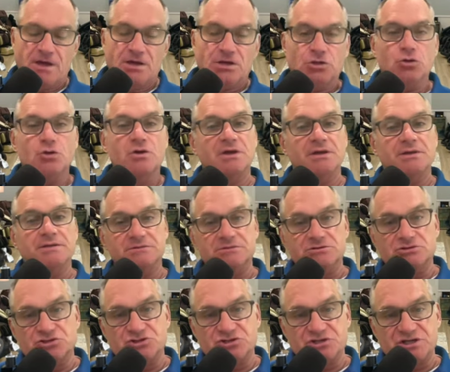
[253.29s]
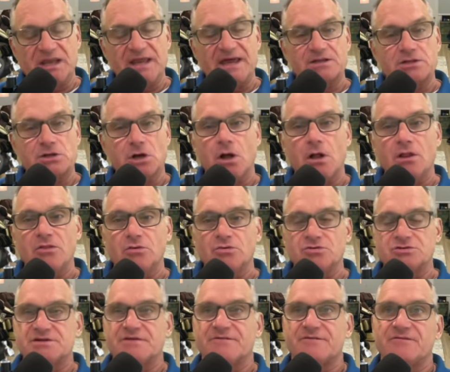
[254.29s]
You can select all
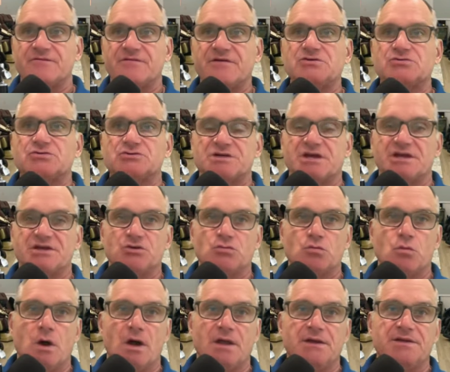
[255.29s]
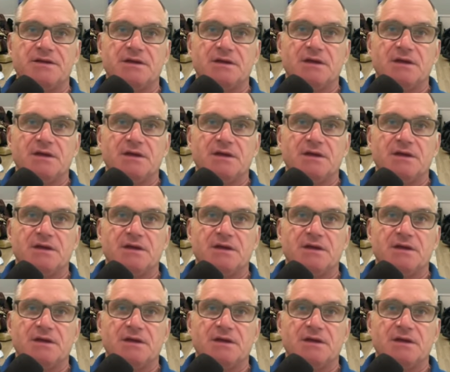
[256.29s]
those different features that you want,